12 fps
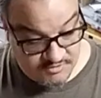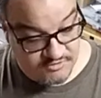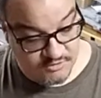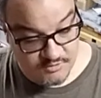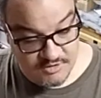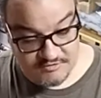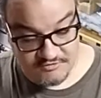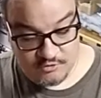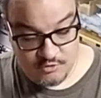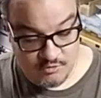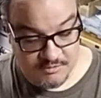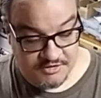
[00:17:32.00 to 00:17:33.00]
to uh,
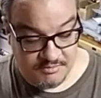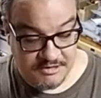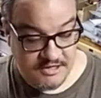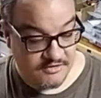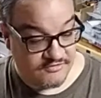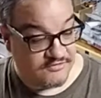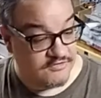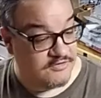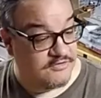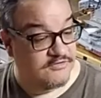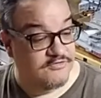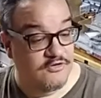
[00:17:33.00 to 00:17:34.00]
screw them into place.
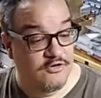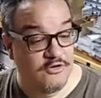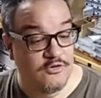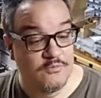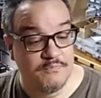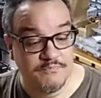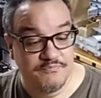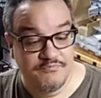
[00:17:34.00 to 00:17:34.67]
So